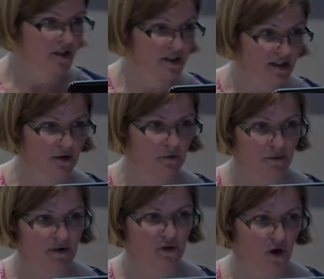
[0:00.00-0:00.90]
So
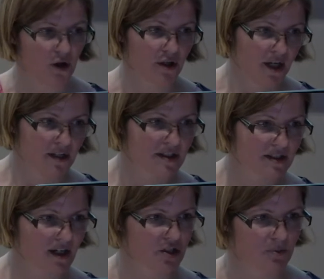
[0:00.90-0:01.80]
we've got
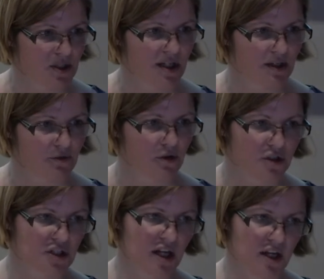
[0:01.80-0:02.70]
sketch material,
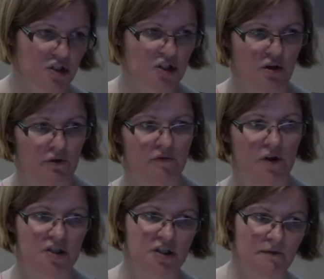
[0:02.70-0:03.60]
sketches on the
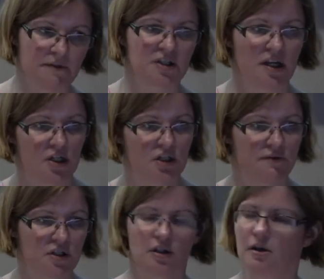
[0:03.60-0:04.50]
verso of a sketch for
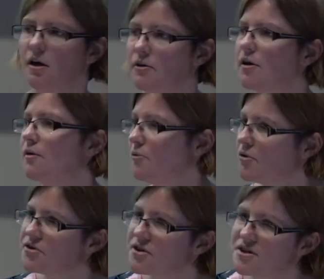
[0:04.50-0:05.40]
sonara.
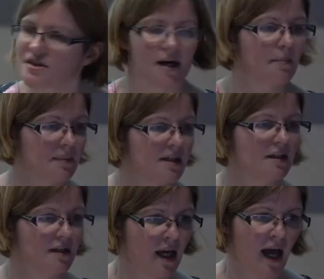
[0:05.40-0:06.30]
What does that mean?